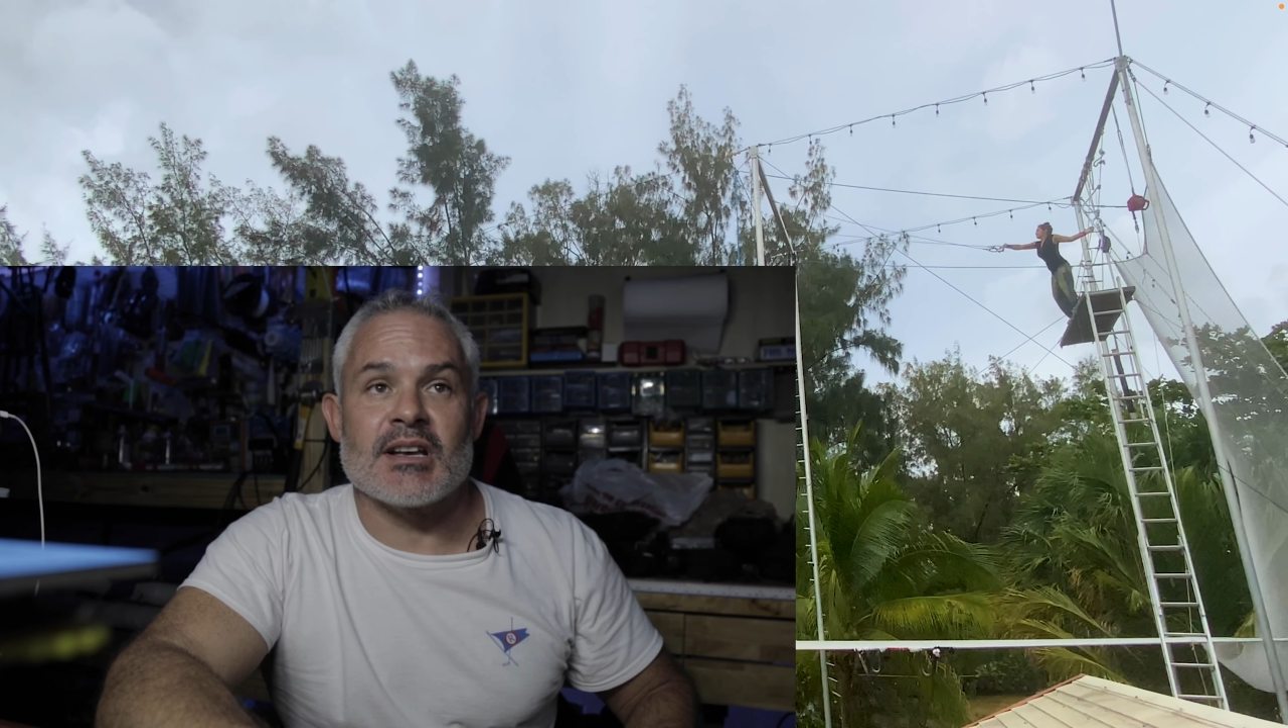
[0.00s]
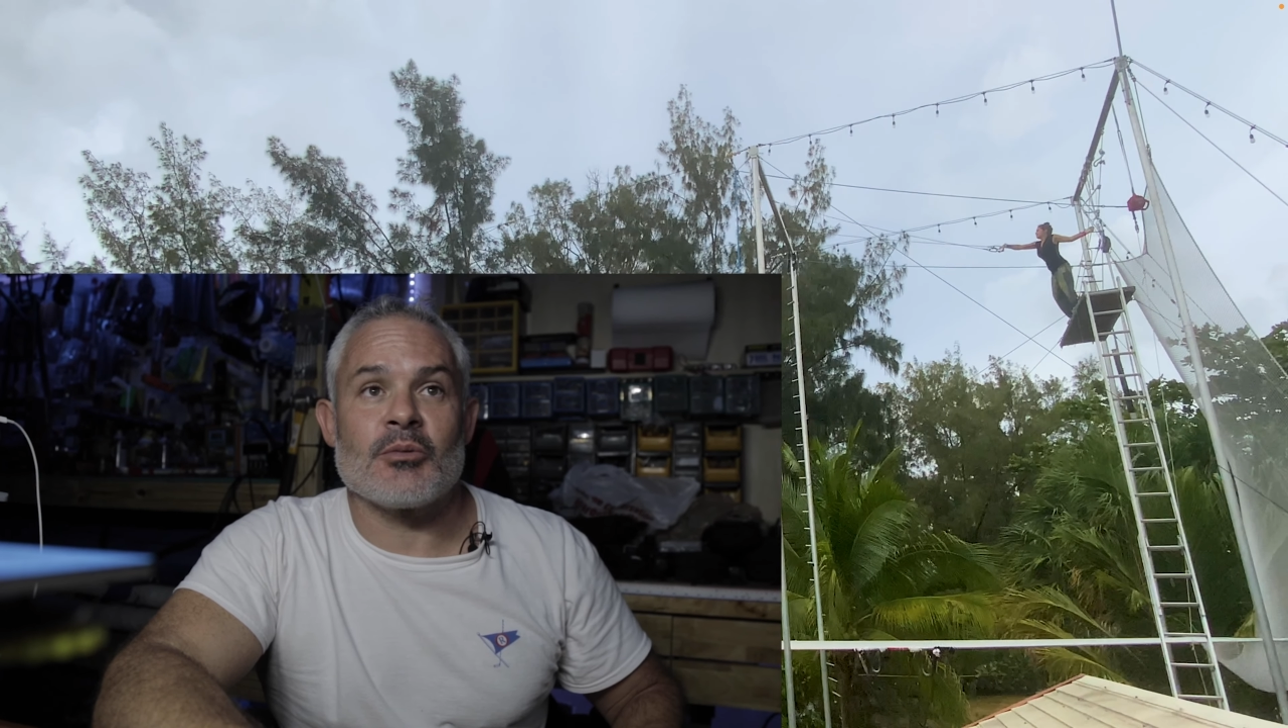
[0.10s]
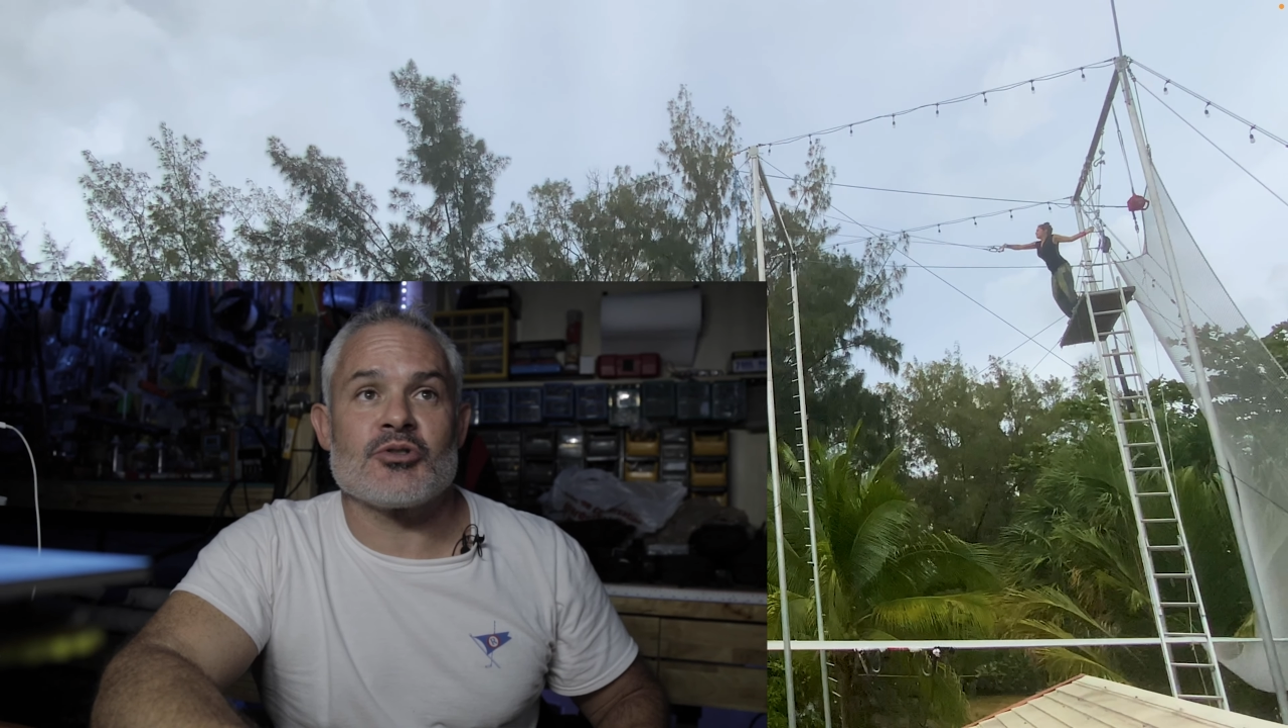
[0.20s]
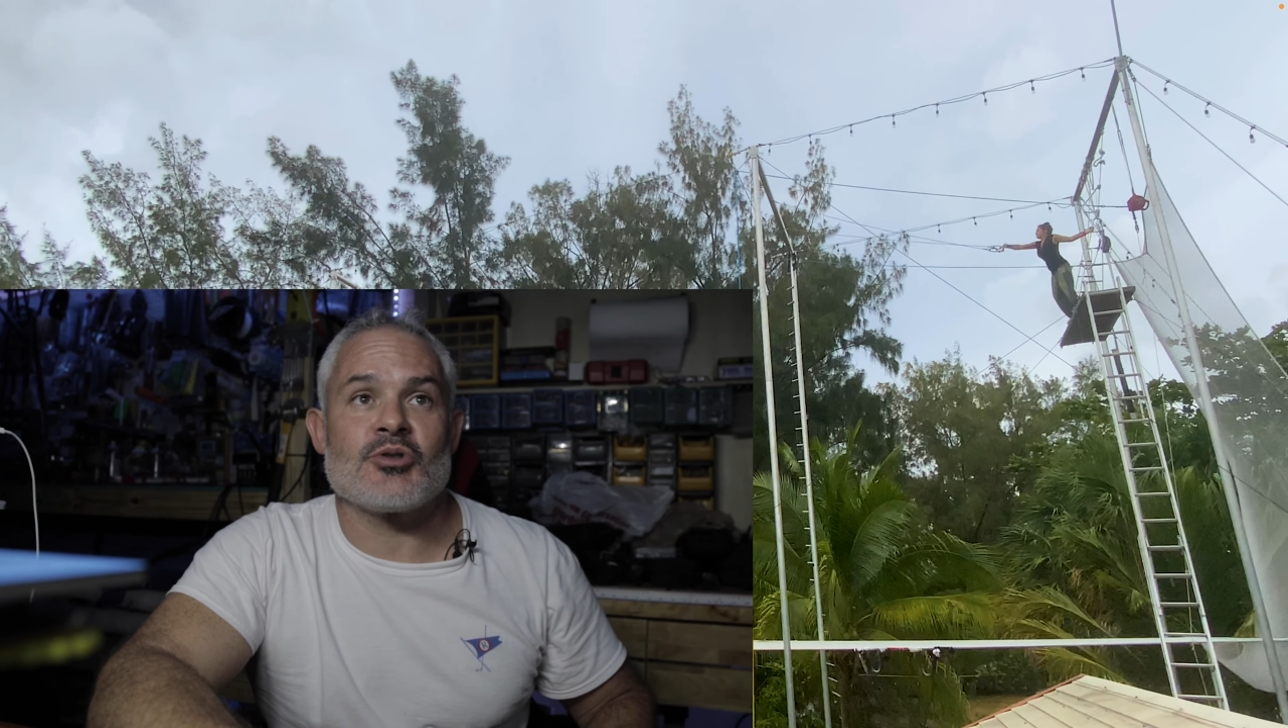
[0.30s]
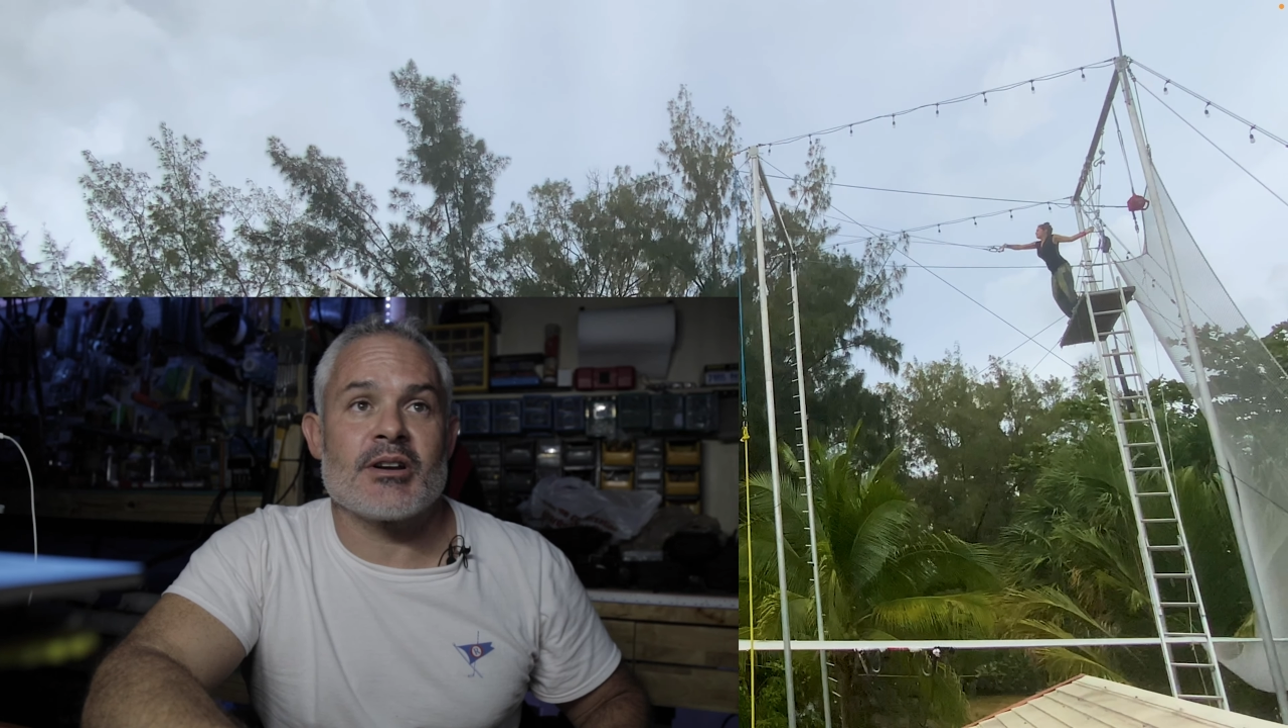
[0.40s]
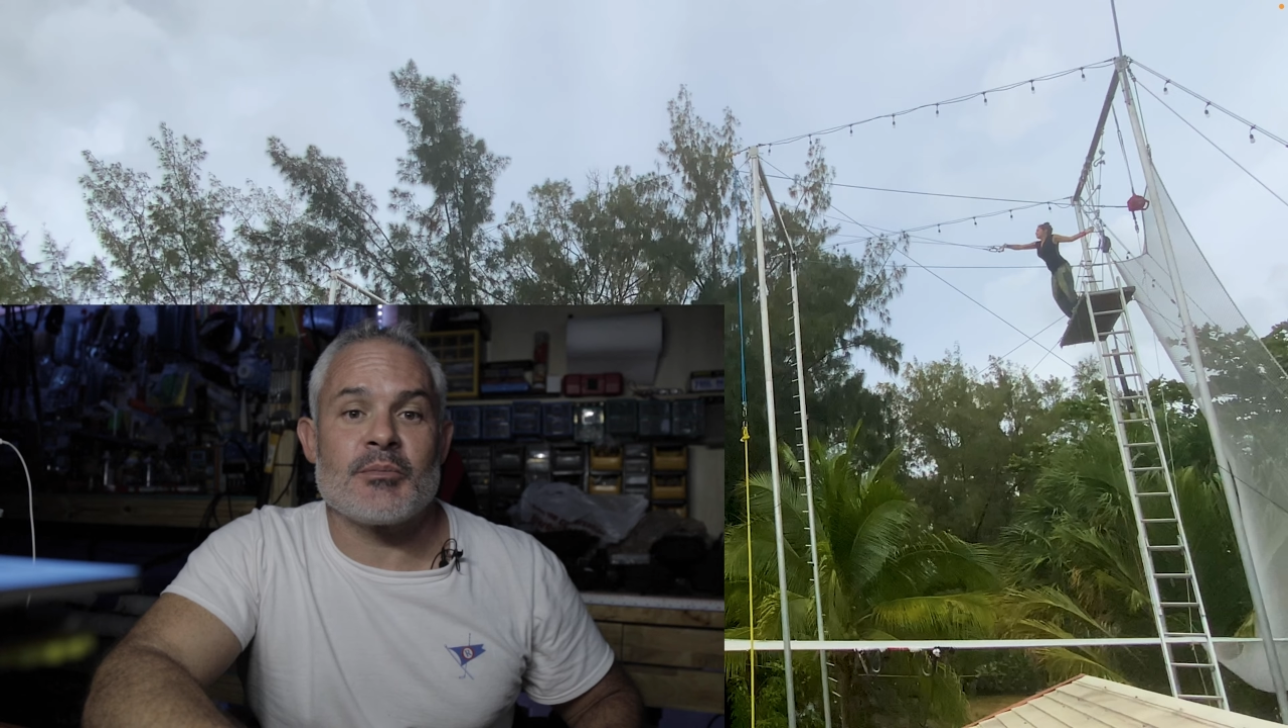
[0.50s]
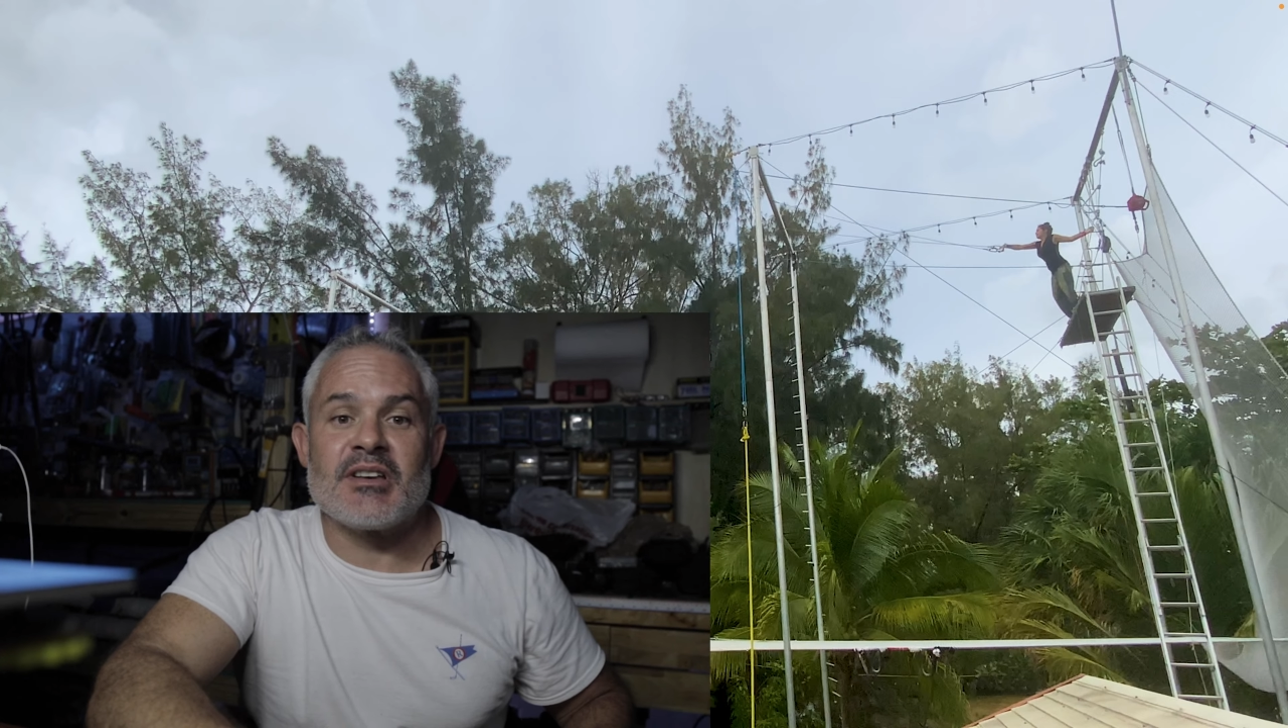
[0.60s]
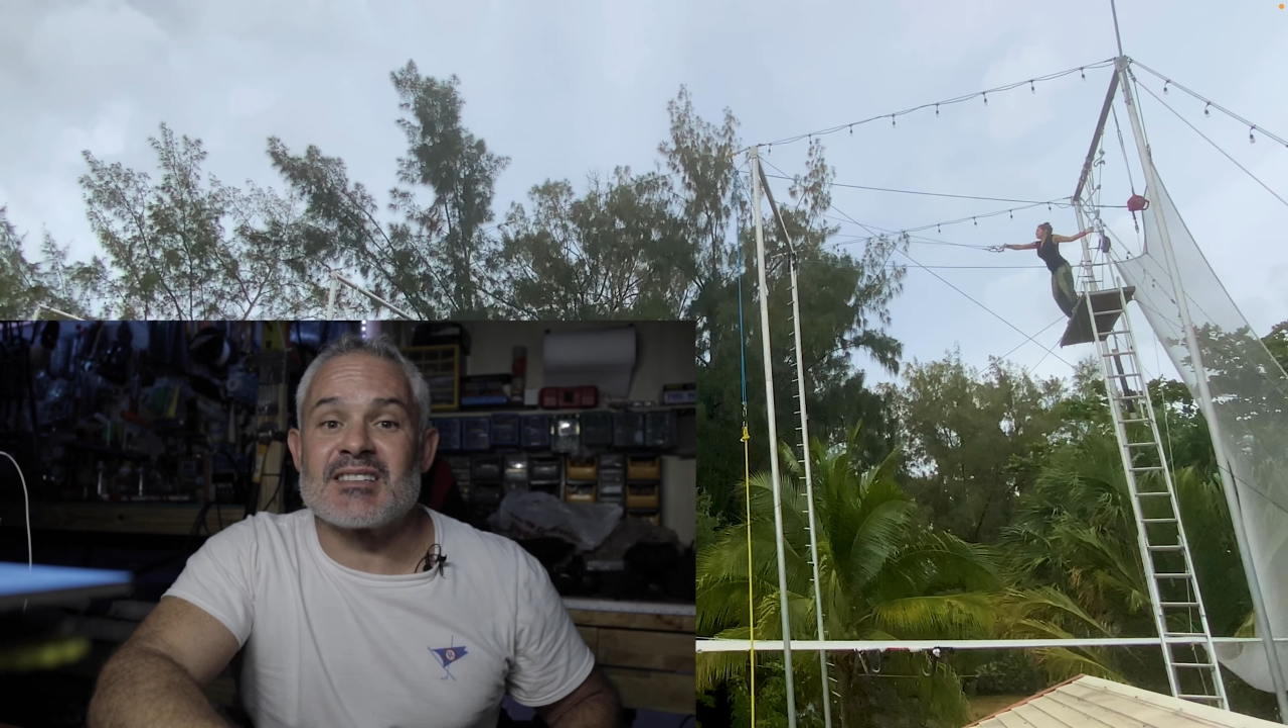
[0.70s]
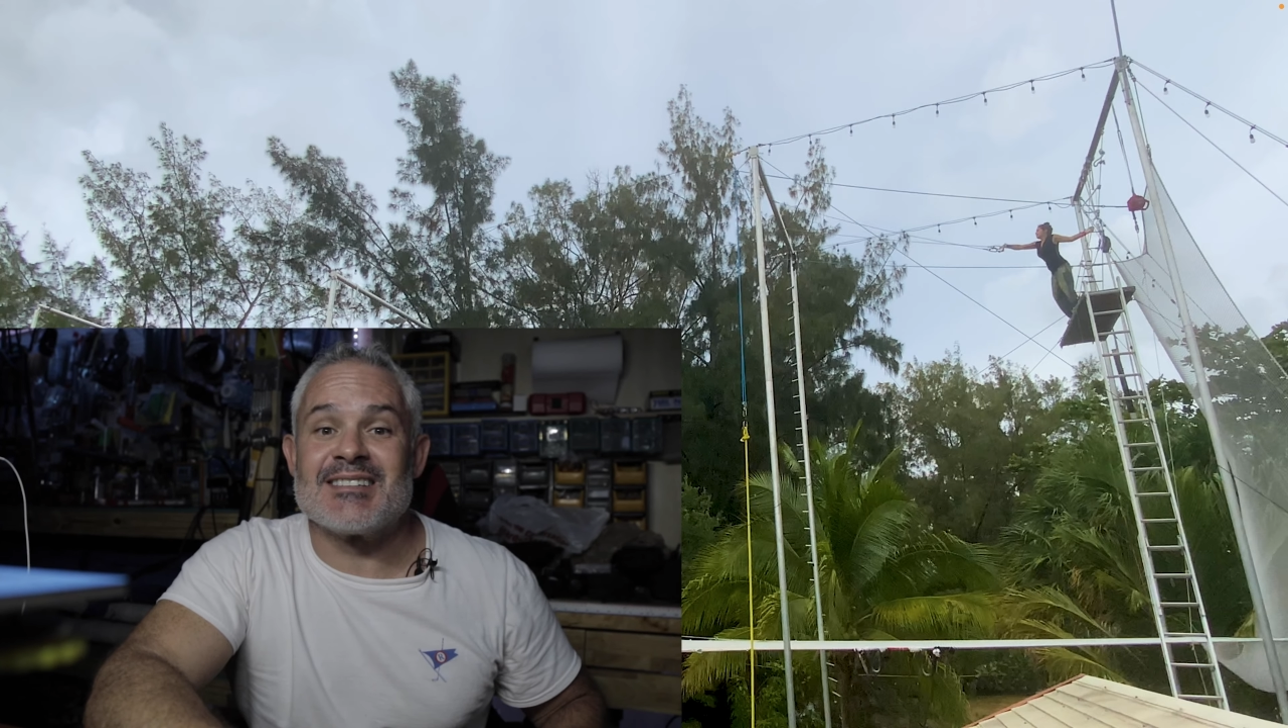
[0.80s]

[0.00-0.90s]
I will try to be as